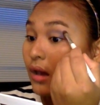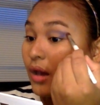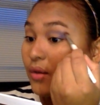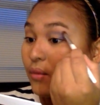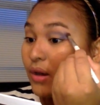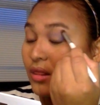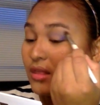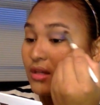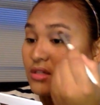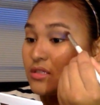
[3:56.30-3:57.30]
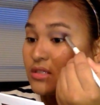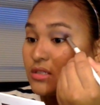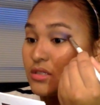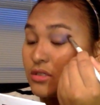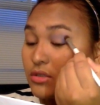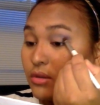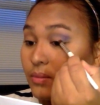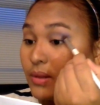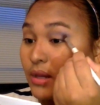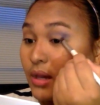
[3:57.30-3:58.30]
I want this to
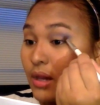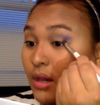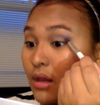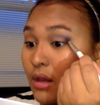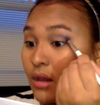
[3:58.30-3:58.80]
be